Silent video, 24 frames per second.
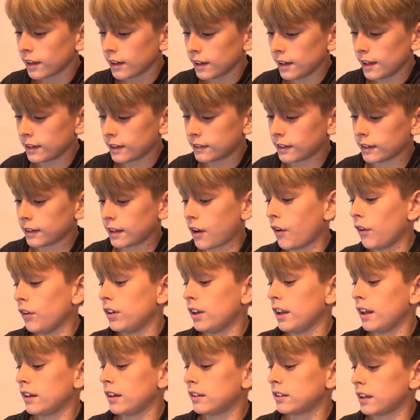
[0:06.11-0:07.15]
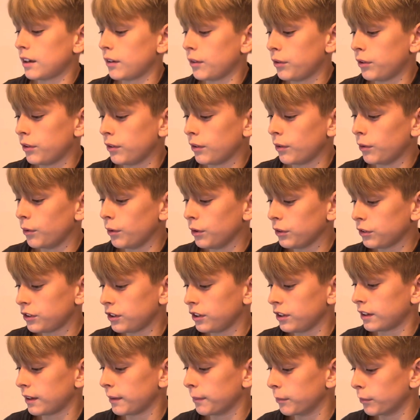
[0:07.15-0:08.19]
It's like every day because I would always
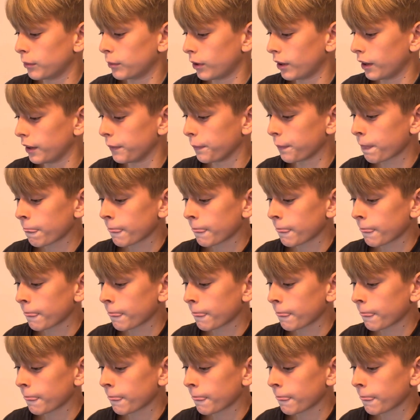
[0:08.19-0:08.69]
think I'm right.